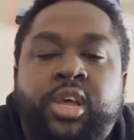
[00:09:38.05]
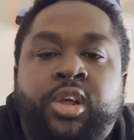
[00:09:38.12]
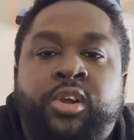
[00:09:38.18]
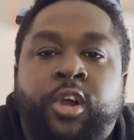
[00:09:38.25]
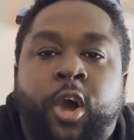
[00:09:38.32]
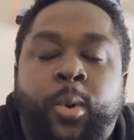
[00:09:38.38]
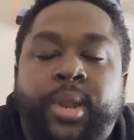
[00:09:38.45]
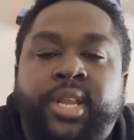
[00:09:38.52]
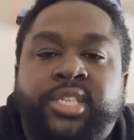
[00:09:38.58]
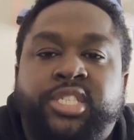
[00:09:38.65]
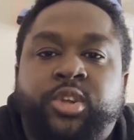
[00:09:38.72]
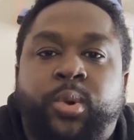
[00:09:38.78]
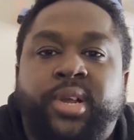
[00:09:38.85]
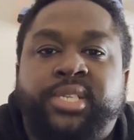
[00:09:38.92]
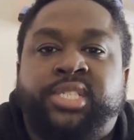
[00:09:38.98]
go in the
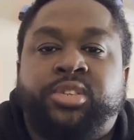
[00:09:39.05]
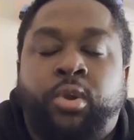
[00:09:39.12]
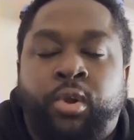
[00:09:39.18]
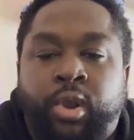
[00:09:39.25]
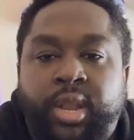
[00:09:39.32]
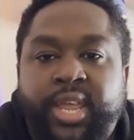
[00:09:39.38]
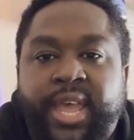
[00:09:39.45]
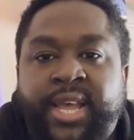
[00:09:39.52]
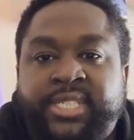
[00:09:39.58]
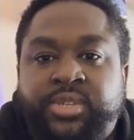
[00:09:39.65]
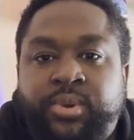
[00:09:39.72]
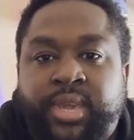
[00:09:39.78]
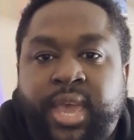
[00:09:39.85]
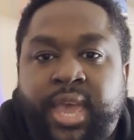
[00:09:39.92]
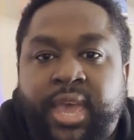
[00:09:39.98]
store as early as you
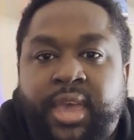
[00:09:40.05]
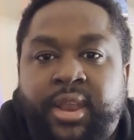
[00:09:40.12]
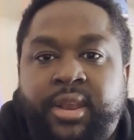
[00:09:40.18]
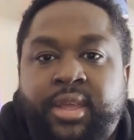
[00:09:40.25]
can.